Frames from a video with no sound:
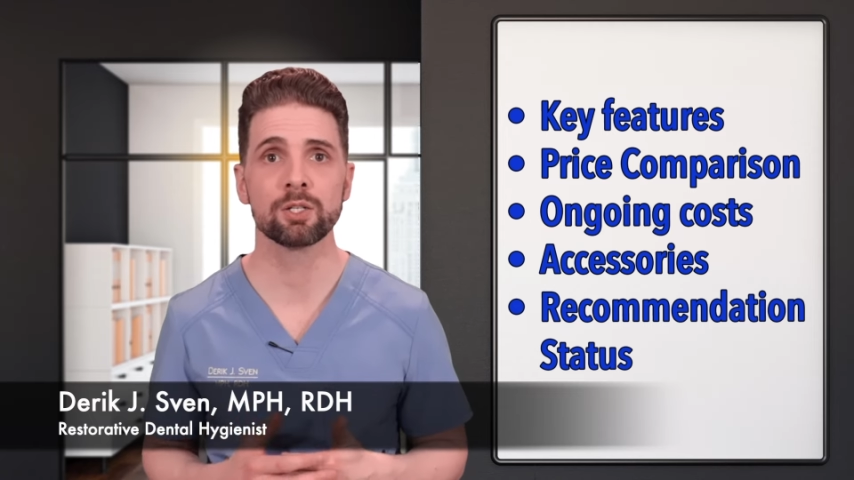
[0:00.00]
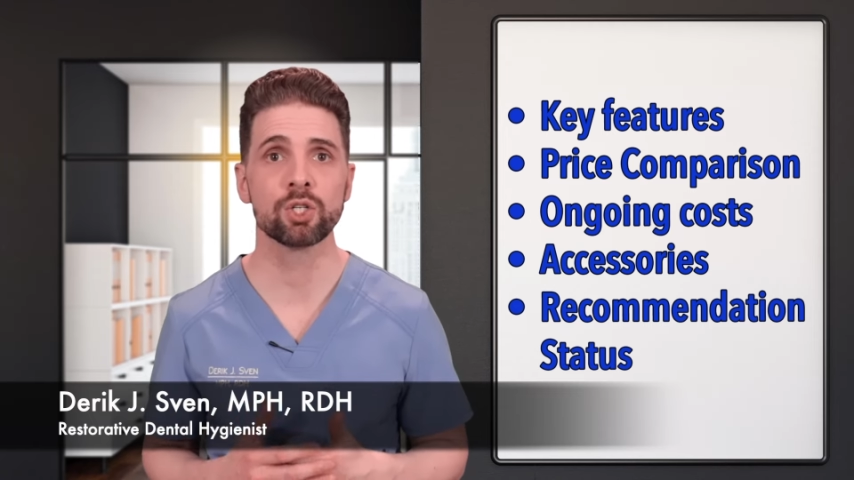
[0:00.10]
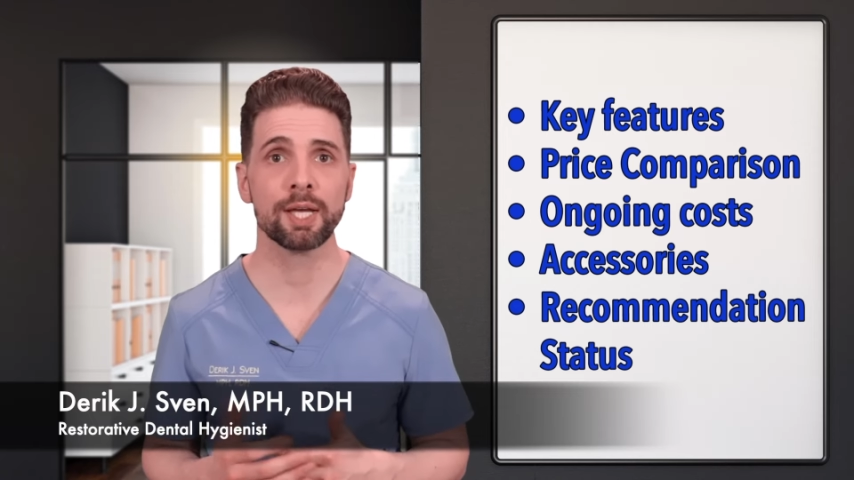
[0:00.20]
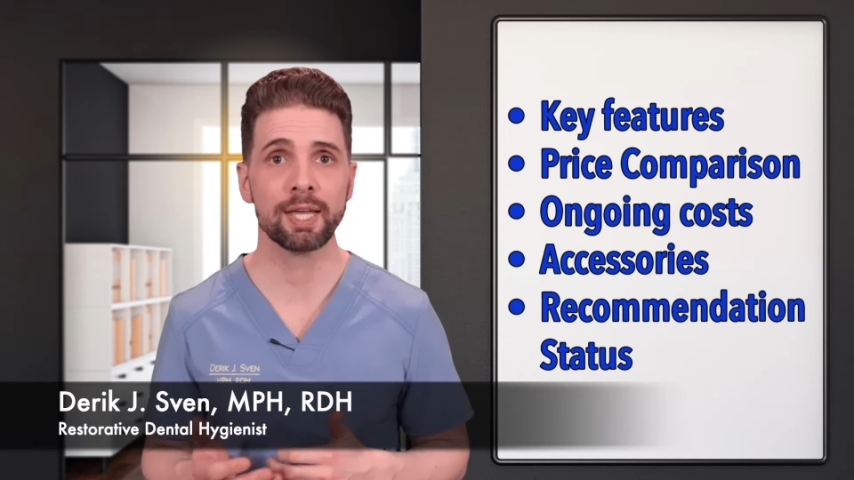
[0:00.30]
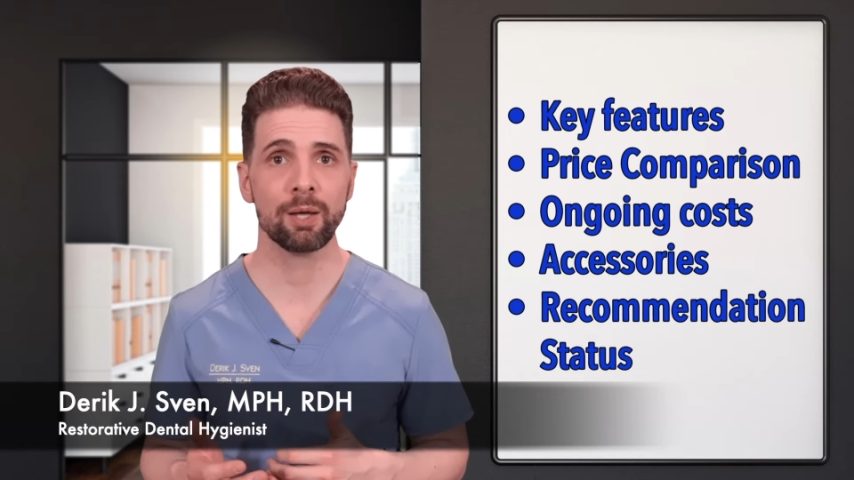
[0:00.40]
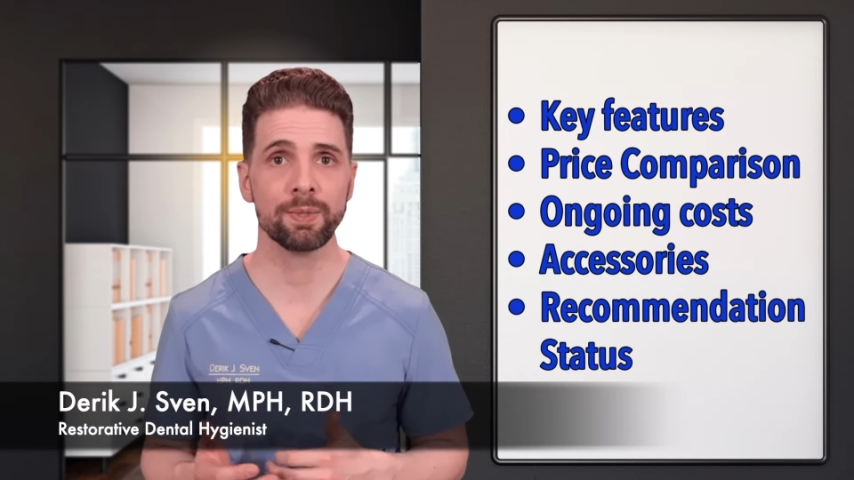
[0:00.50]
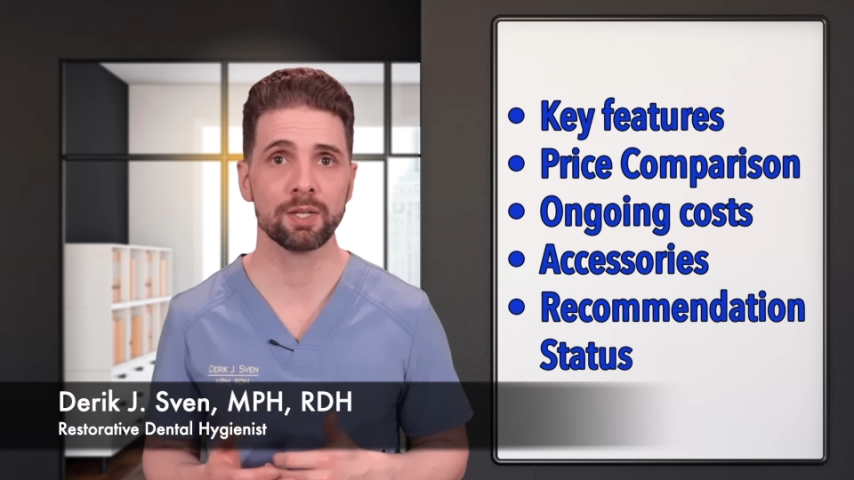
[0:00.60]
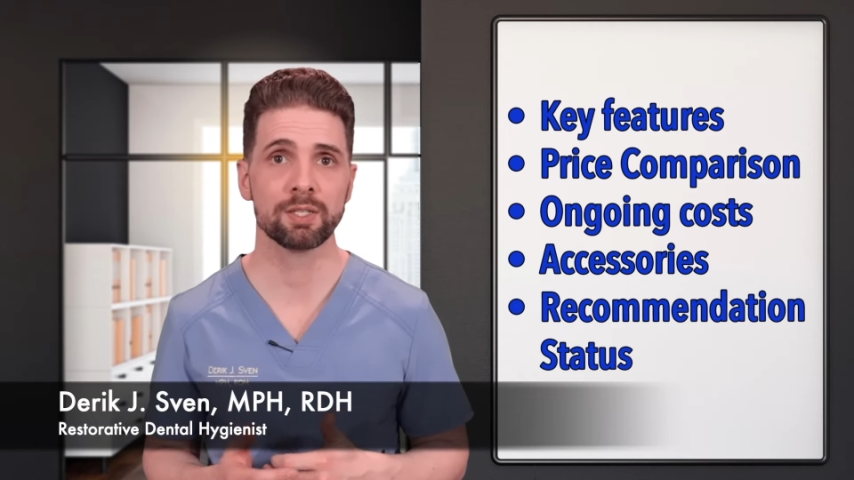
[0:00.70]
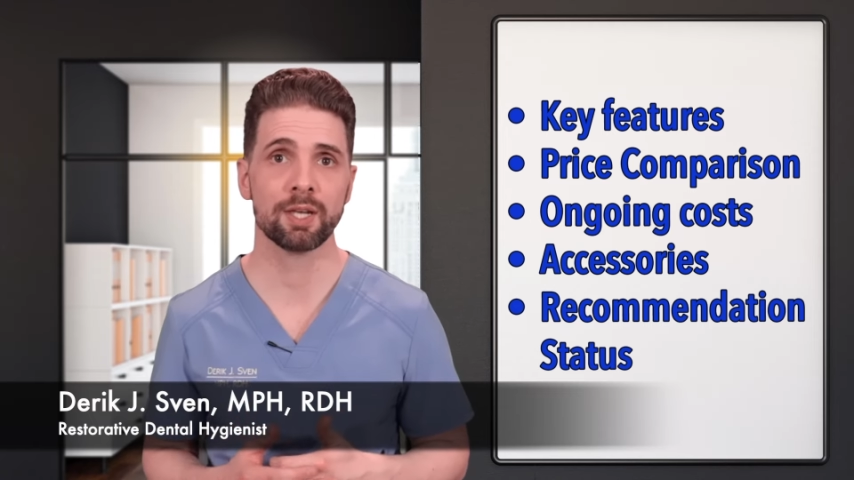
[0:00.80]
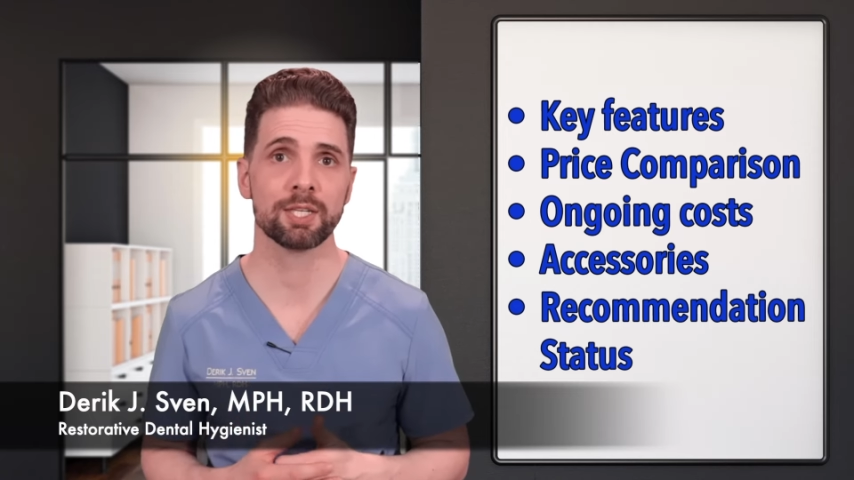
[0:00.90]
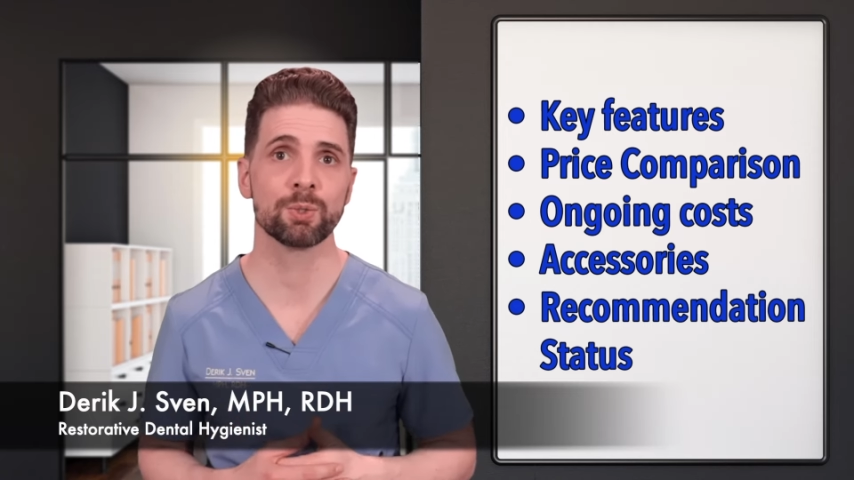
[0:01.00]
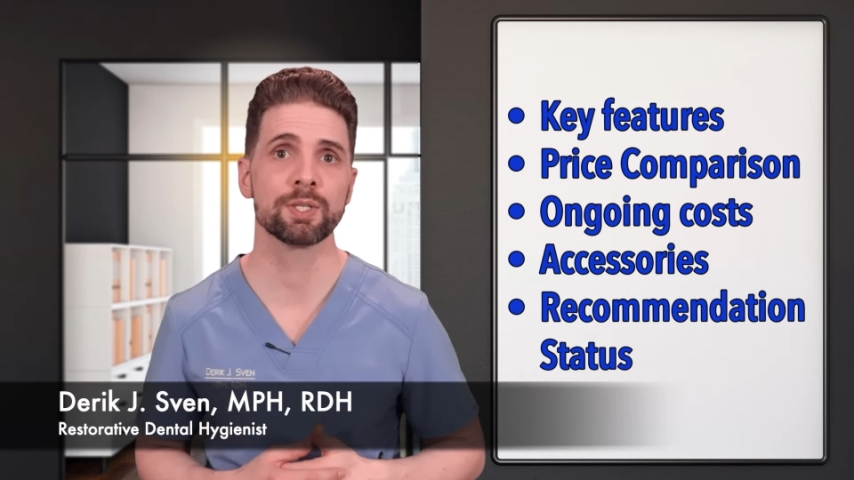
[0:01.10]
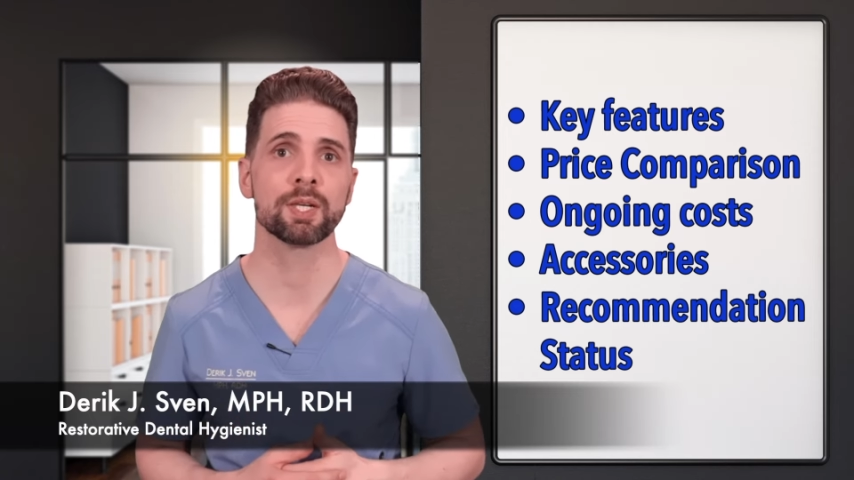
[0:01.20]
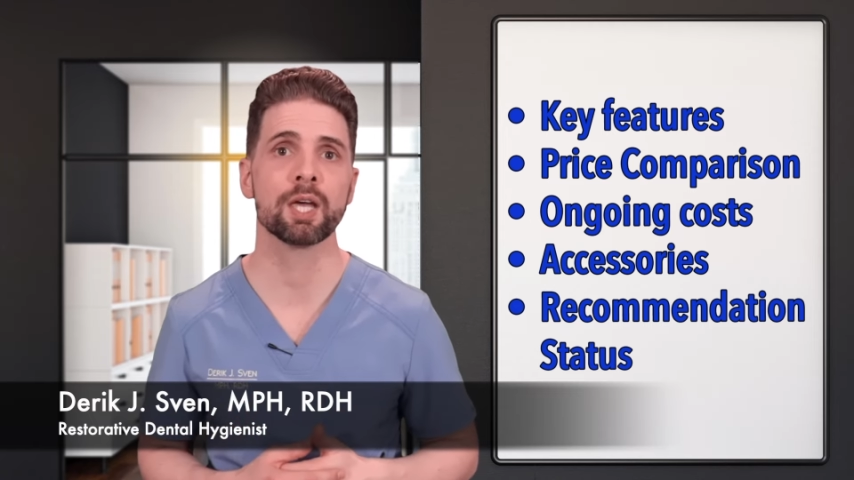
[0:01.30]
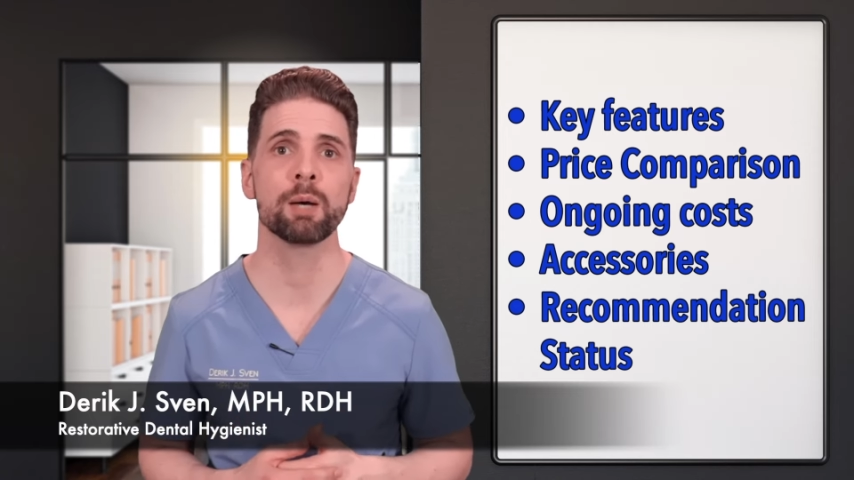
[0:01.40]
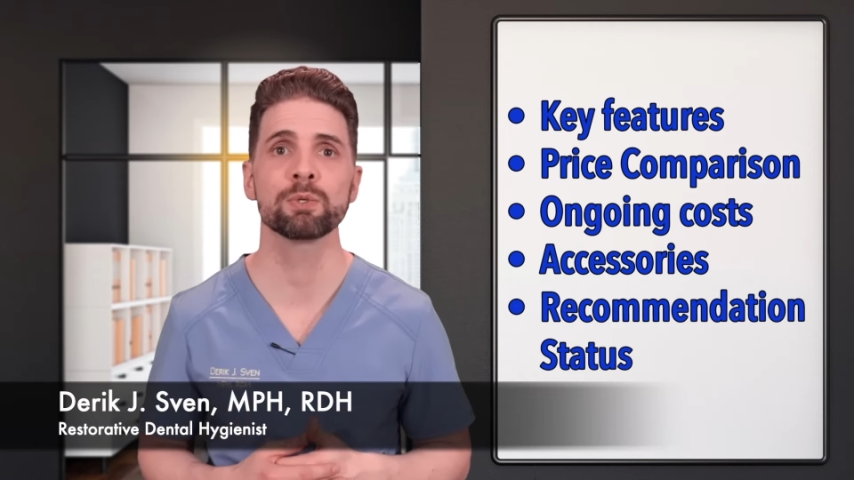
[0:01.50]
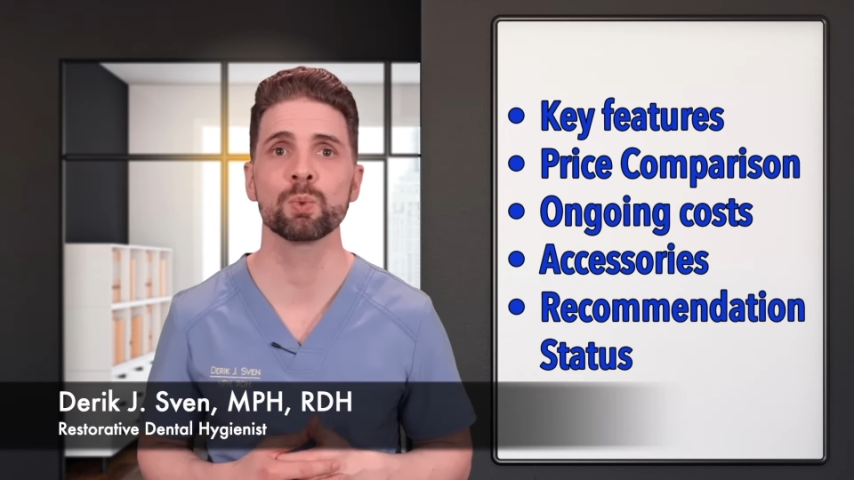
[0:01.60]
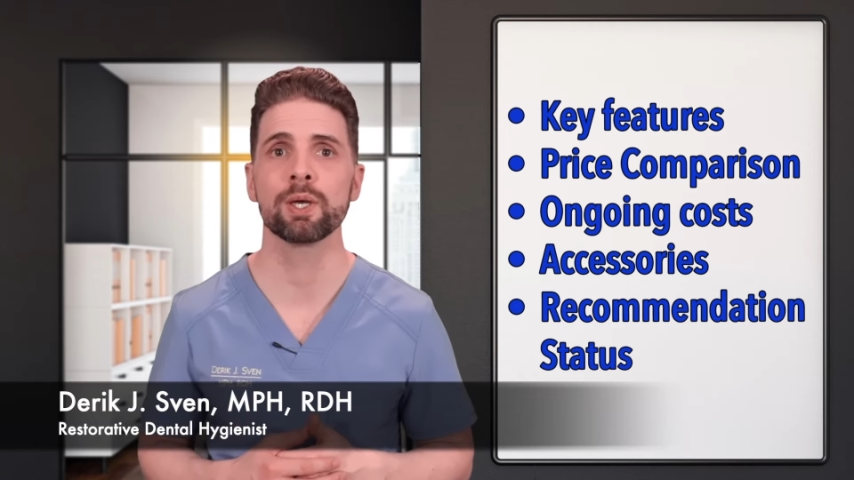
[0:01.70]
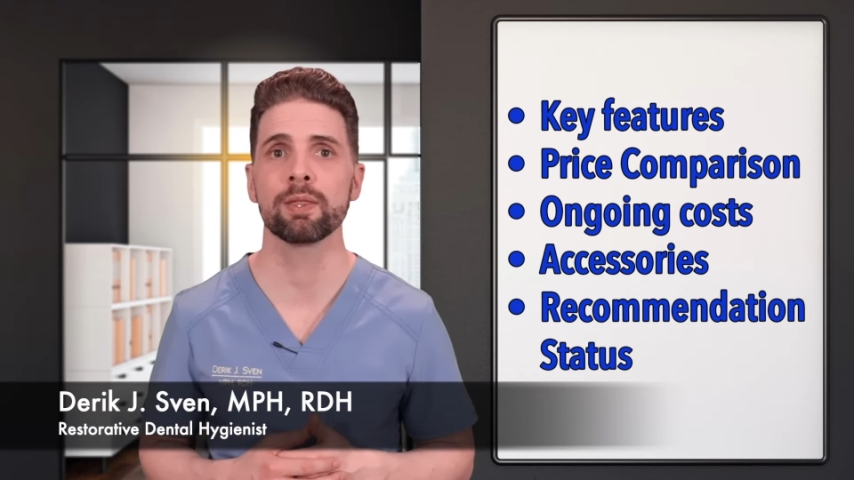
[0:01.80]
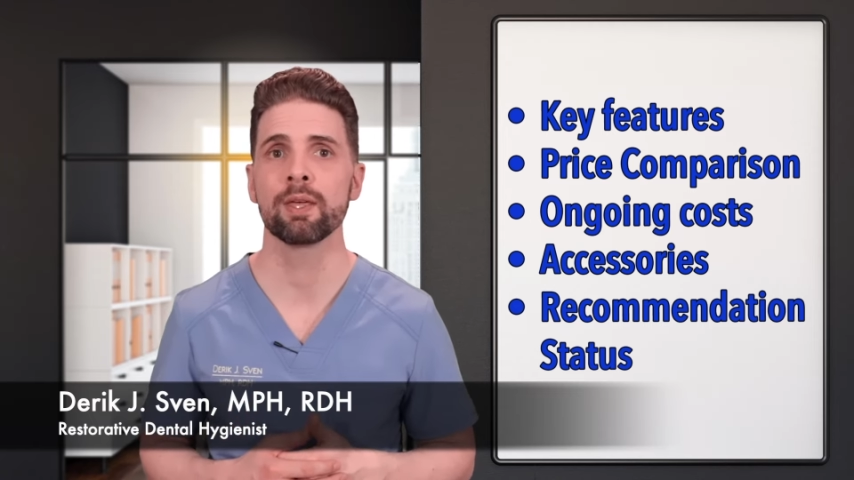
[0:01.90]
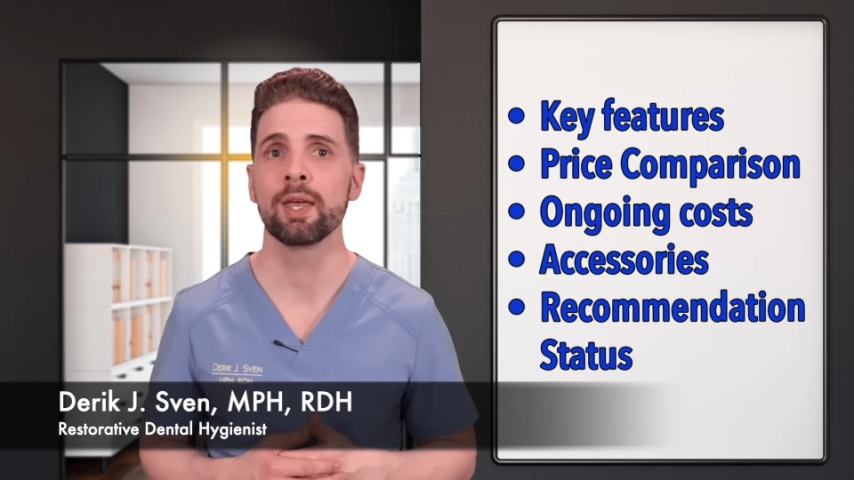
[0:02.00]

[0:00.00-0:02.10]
check out the accessories it comes with,